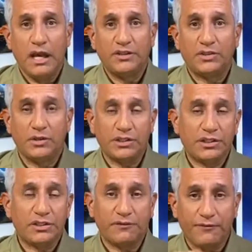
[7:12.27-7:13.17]
And so
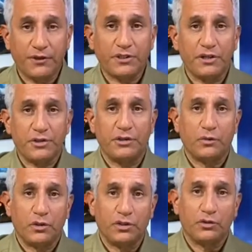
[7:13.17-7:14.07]
this is the first country in
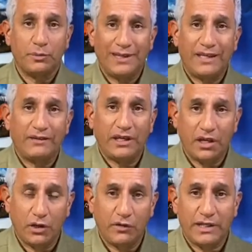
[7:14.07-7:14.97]
the world that will be giving
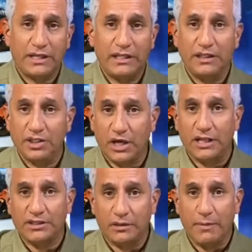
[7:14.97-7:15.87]
COVID-19
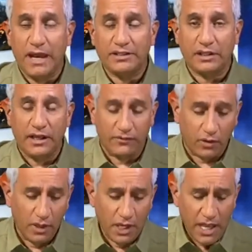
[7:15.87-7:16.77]
shots on a mass
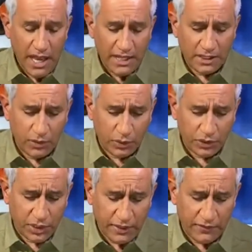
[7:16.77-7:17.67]
level. And what
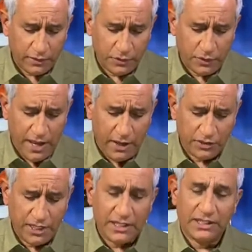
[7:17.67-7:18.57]
they're giving them to now
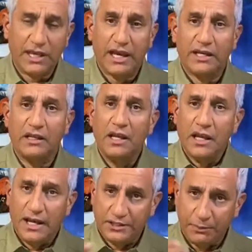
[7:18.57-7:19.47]
is they decided,
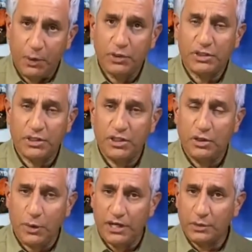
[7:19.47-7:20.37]
as opposed to the
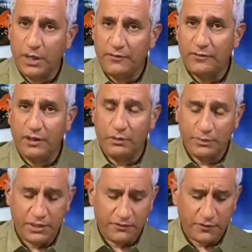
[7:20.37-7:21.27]
US, we have a little
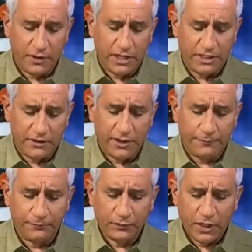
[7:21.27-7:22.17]
bit different
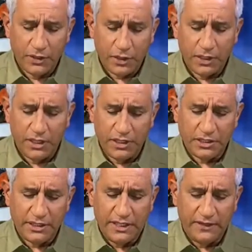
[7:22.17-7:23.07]
criteria. They're going to
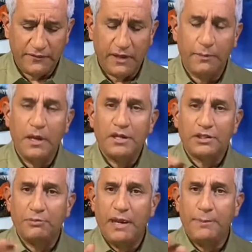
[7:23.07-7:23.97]
initially give them
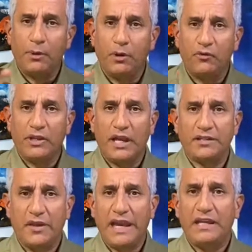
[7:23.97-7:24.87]
to people over the
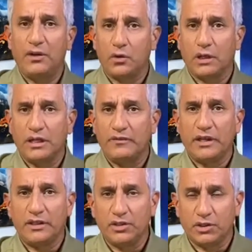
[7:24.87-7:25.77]
age of 80 who are
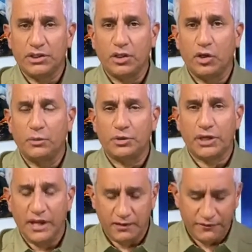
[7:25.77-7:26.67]
living in nursing homes or
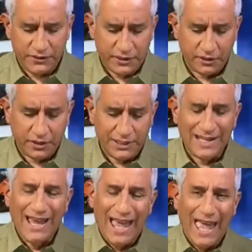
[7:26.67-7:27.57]
care
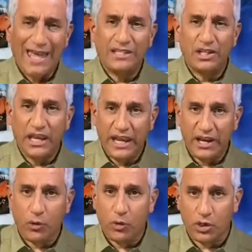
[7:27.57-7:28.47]
facilities, and to
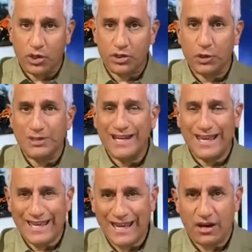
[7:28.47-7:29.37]
care workers who are
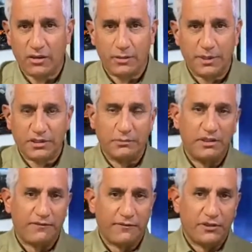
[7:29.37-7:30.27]
taking care of them. That's going
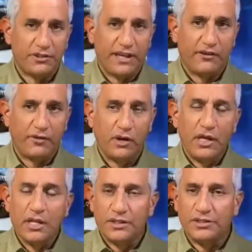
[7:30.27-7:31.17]
to be the first salvo.
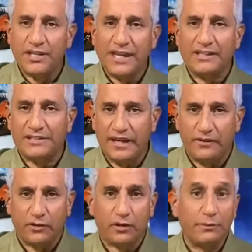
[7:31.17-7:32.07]
The second
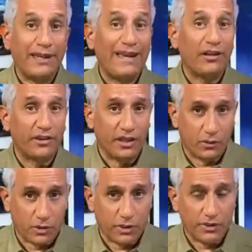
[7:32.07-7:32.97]
salvo are going to be
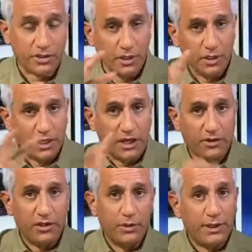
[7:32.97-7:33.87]
healthcare workers. Here
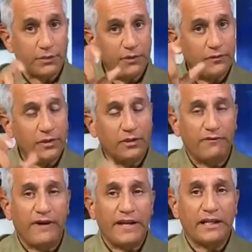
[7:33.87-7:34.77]
in the U.S., we've
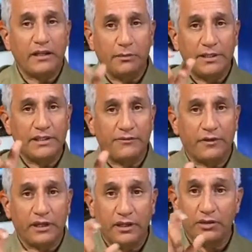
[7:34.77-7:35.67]
defined it a little bit
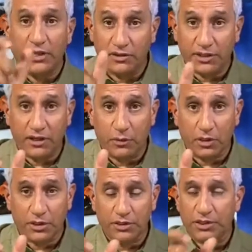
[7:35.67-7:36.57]
differently. Those healthcare
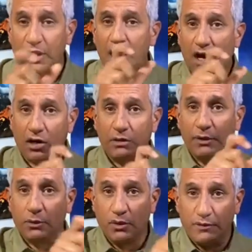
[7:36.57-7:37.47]
workers are going
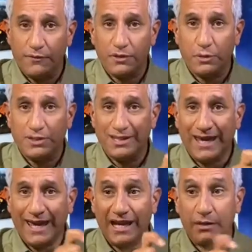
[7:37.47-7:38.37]
to be one of the first ones to
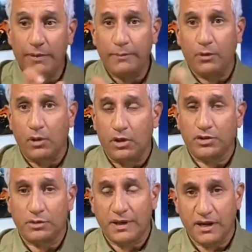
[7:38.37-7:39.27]
get it, and people in
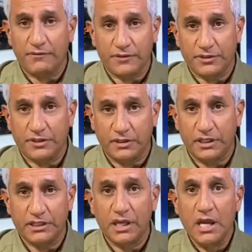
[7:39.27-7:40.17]
long-term care
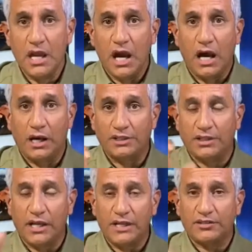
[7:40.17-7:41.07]
facilities.
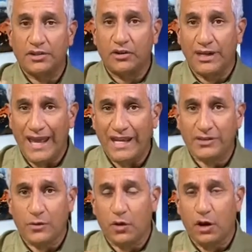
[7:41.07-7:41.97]
It's not necessarily an
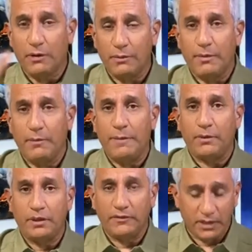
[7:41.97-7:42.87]
age requirement, but
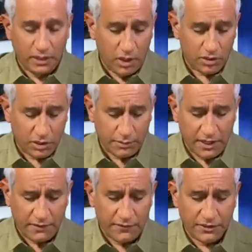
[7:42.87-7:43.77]
people living in long-term
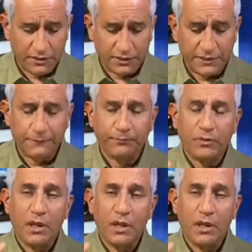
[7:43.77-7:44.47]
care facilities.